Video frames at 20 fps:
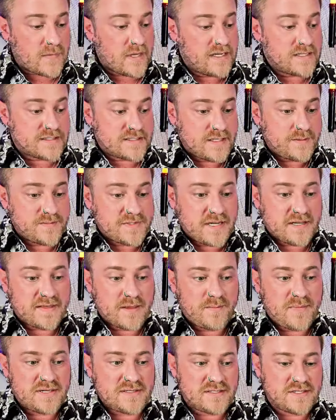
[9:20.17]
It seems like
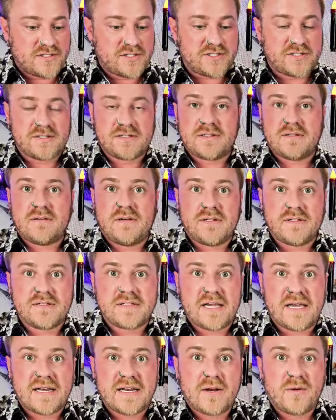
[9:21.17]
the message is
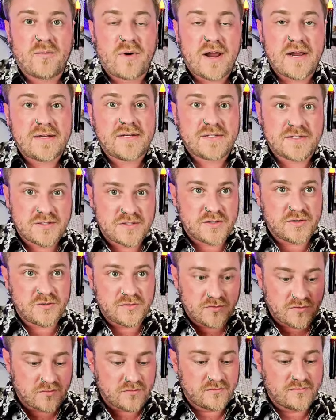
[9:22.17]
heading right
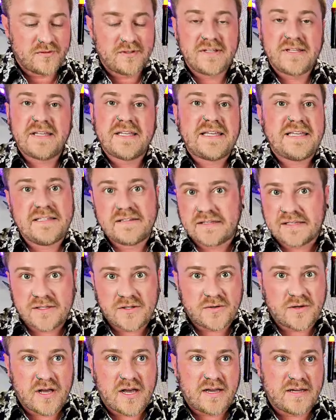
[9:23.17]
to healing,
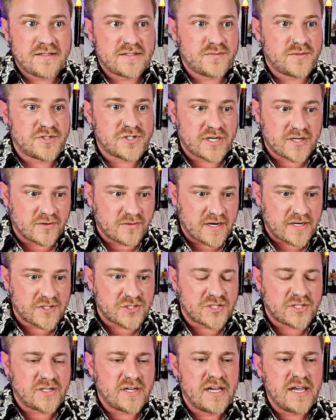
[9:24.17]
you guys,
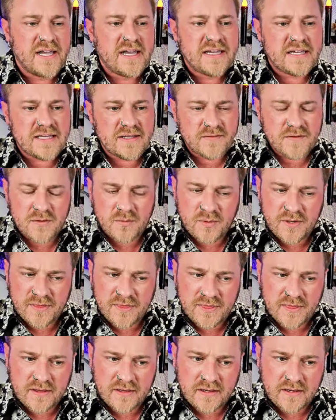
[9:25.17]
regeneration. Even
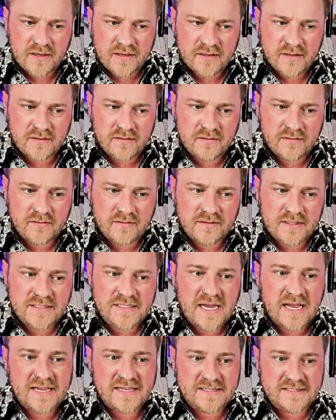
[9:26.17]
with the
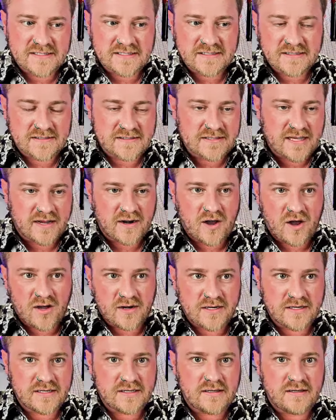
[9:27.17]
diocese, that
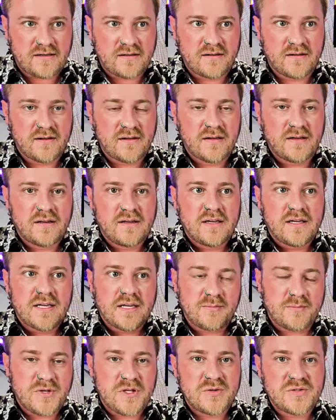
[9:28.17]
oddity
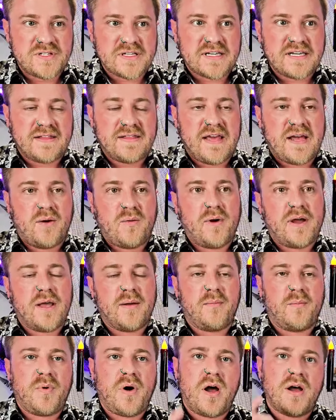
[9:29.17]
in music in that way,
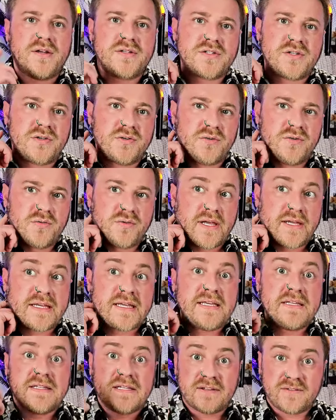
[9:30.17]
I'm brought to like
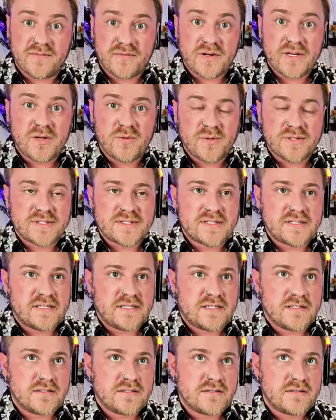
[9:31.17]
healing
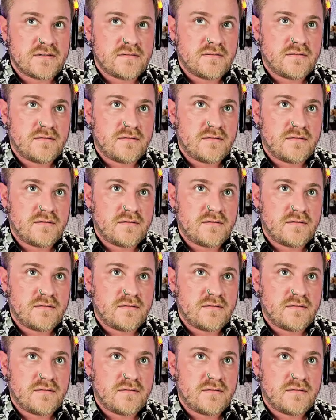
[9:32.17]
frequencies.